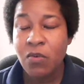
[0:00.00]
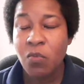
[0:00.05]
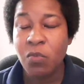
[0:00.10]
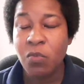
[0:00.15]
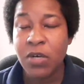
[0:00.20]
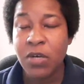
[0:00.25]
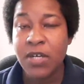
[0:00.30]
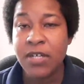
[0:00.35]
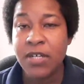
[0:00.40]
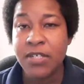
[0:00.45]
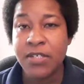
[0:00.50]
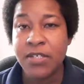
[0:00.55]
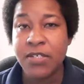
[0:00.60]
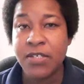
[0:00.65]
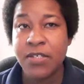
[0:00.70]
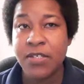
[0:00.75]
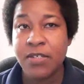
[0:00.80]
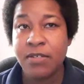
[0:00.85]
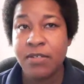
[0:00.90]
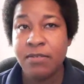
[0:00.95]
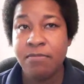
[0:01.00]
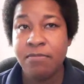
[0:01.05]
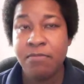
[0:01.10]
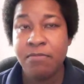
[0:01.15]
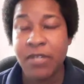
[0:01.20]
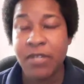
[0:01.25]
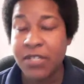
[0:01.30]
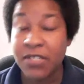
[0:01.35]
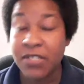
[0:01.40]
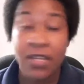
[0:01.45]
was
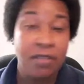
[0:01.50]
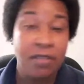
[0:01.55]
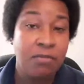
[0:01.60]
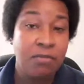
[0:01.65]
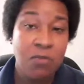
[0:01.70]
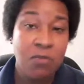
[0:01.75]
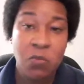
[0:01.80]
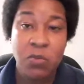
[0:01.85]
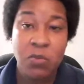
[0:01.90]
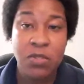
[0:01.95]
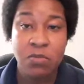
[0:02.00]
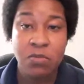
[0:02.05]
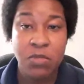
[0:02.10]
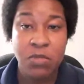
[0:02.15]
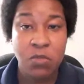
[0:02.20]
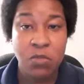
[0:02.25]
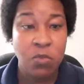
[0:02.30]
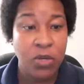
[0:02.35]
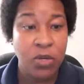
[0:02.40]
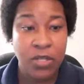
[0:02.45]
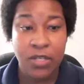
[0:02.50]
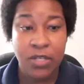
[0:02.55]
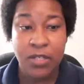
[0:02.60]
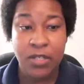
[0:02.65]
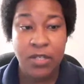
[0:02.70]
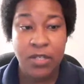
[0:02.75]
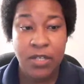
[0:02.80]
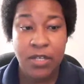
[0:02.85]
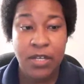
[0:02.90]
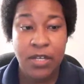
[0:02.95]
like I said was was
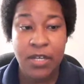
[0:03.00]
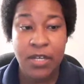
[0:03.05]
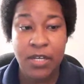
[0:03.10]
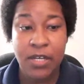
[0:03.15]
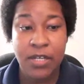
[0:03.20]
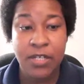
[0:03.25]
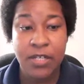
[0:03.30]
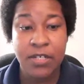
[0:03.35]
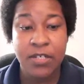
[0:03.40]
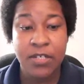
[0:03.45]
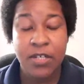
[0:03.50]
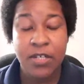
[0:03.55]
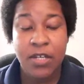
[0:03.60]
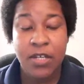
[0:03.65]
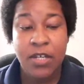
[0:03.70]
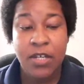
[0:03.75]
working and